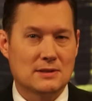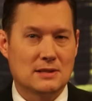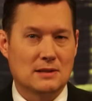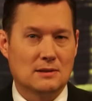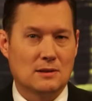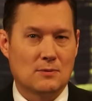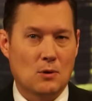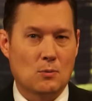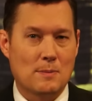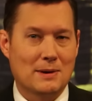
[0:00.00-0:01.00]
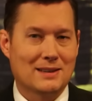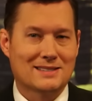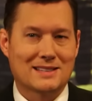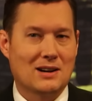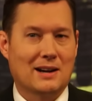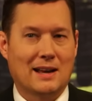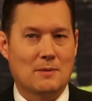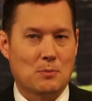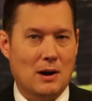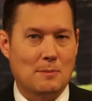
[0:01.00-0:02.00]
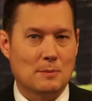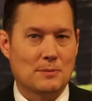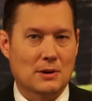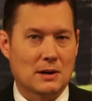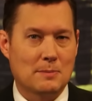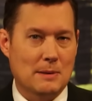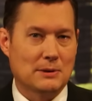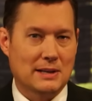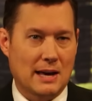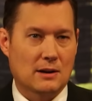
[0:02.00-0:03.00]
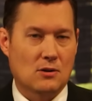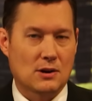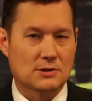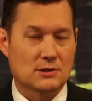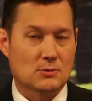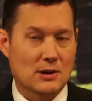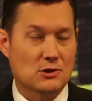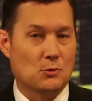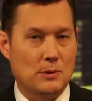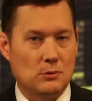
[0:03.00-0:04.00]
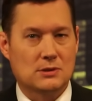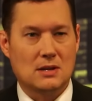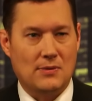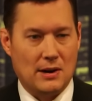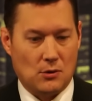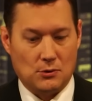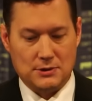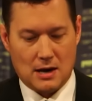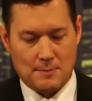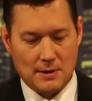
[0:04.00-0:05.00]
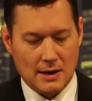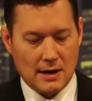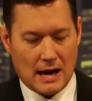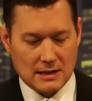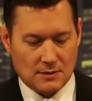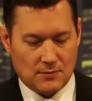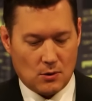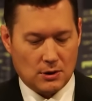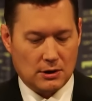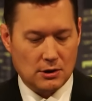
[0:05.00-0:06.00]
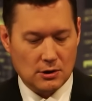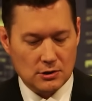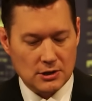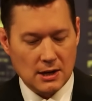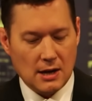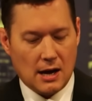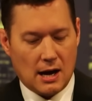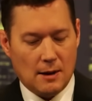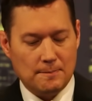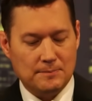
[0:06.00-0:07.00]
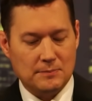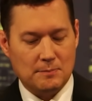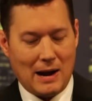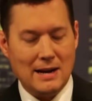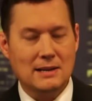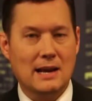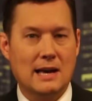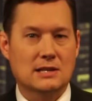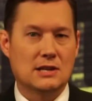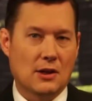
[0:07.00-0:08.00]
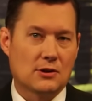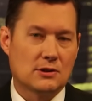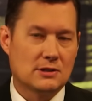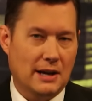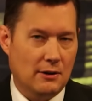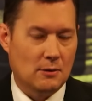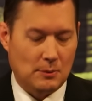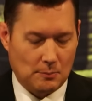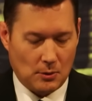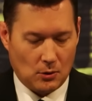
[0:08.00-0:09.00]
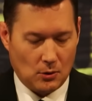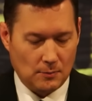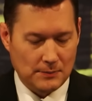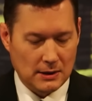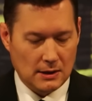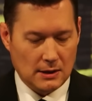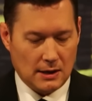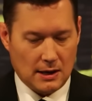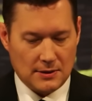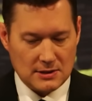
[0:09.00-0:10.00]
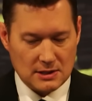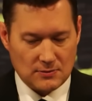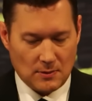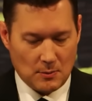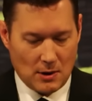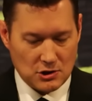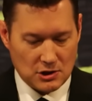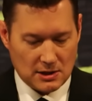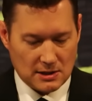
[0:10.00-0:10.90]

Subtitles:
scene and the vote whipping, is they're not going to have a problem. They're going to be able to get across this threshold. We will see if that holds up as the vote occurs. Biden has another terrible poll. This is from the Washington